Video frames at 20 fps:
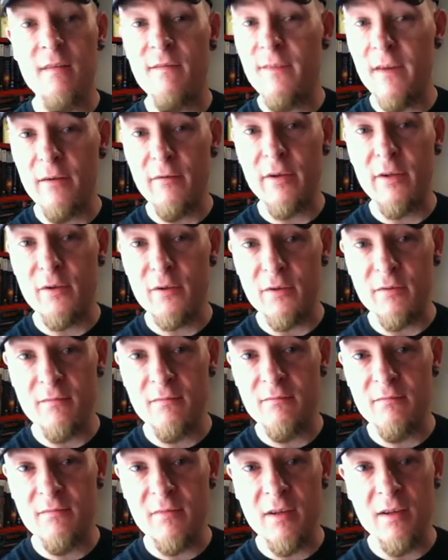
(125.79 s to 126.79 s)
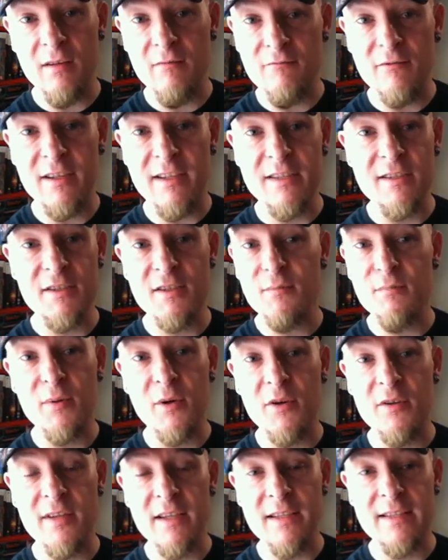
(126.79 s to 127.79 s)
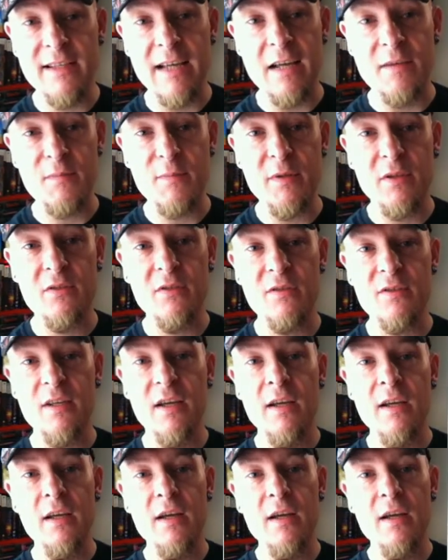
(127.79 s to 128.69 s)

very good reason to buy these games, because